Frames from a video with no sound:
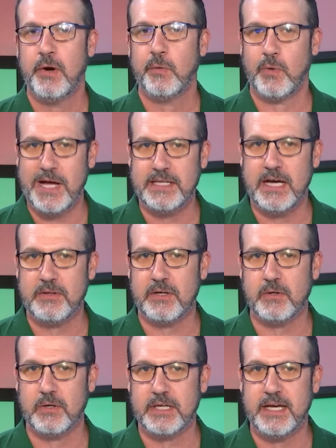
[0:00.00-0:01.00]
Right now, the
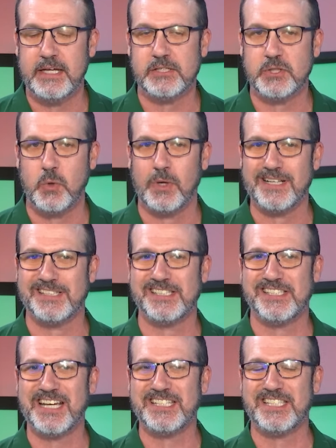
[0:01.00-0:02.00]
Hurricanes score on
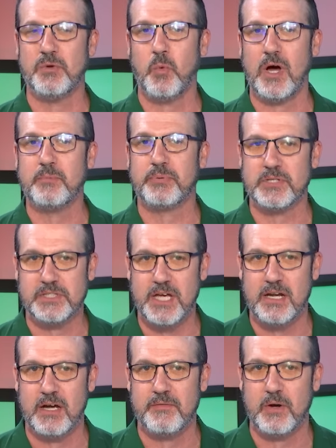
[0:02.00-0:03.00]
sixty-one
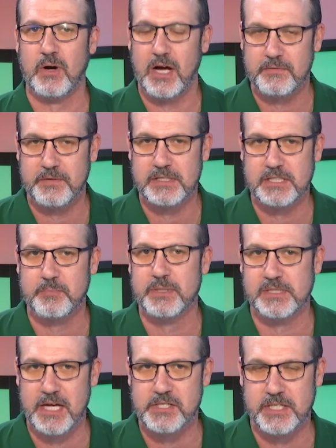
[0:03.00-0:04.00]
percent of their offensive
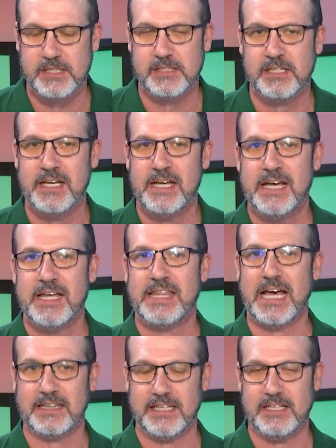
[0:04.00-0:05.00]
possessions.
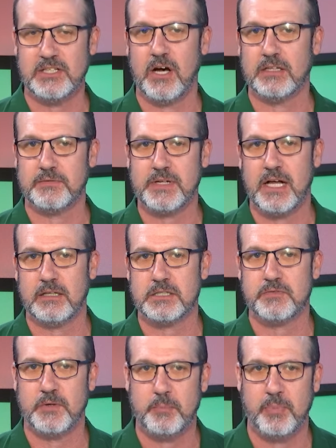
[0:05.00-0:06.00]
That leads all of college
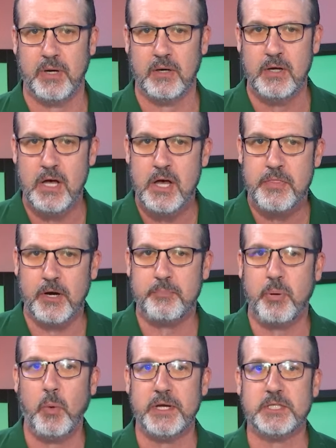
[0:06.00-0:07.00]
football. Their
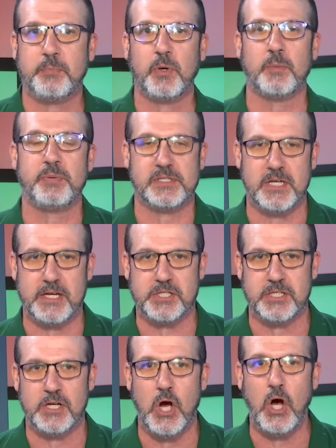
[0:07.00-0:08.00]
points per
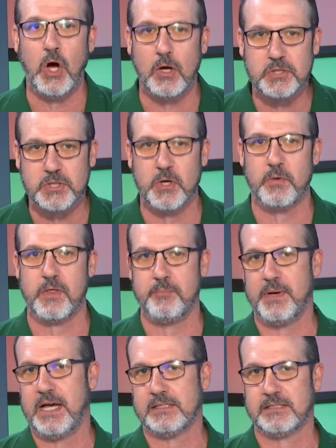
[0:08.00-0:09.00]
possession, also the
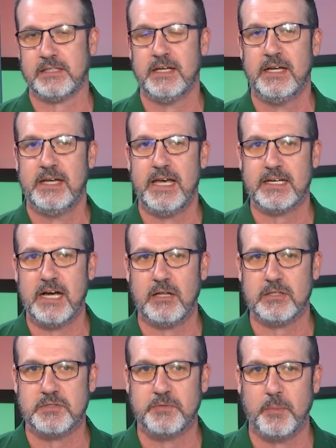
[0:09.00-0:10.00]
best in
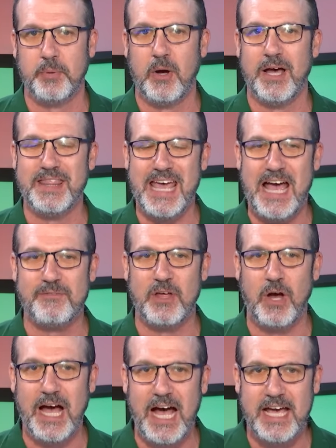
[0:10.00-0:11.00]
college football, and they have the
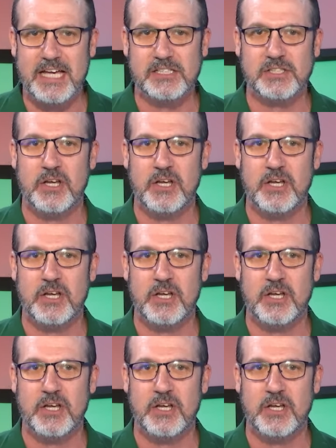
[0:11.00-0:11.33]
highest